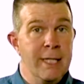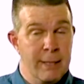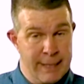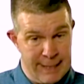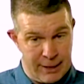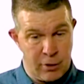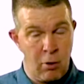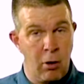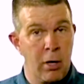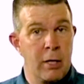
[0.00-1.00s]

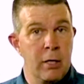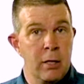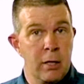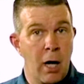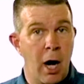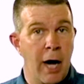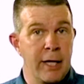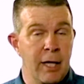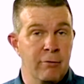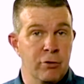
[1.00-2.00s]
discard high
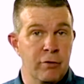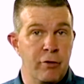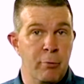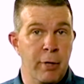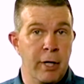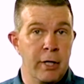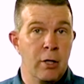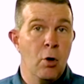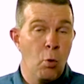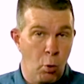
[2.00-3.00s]
levels of humidity
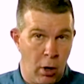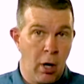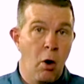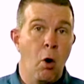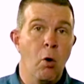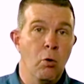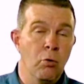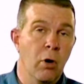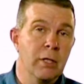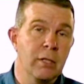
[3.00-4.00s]
or hold
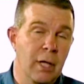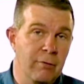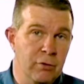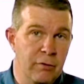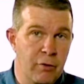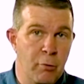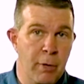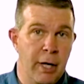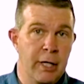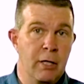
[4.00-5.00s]
on to levels of
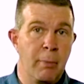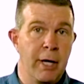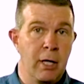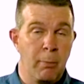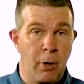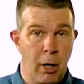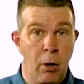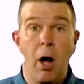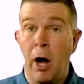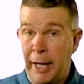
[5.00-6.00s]
humidity, depending upon,
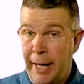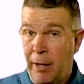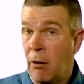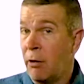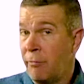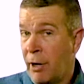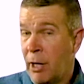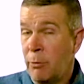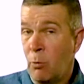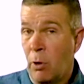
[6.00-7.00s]
again, our
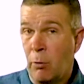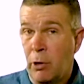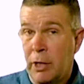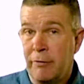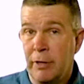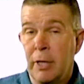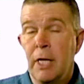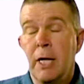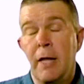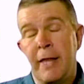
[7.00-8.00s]
environment where we're living,
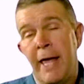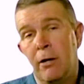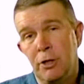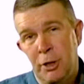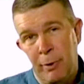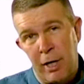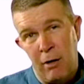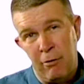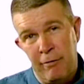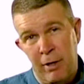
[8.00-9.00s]
the energy
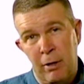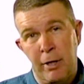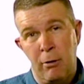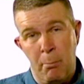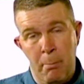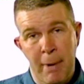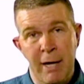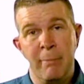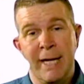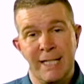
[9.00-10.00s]
recovery ventilator may
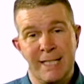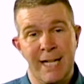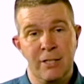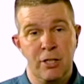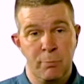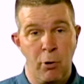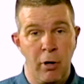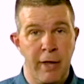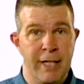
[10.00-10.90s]
make sense as part of that